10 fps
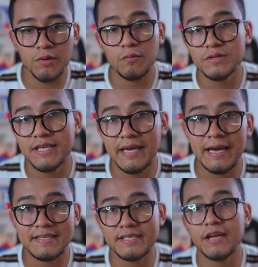We see
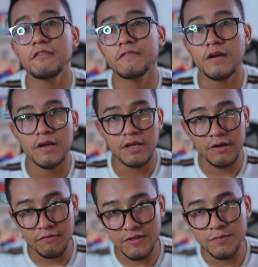a set of
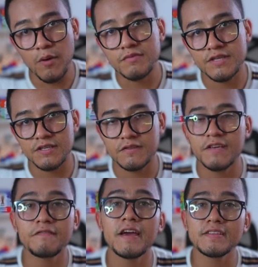responses,
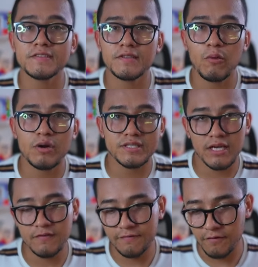events that were
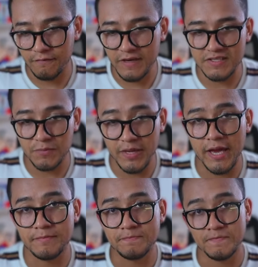sent from FastAPI.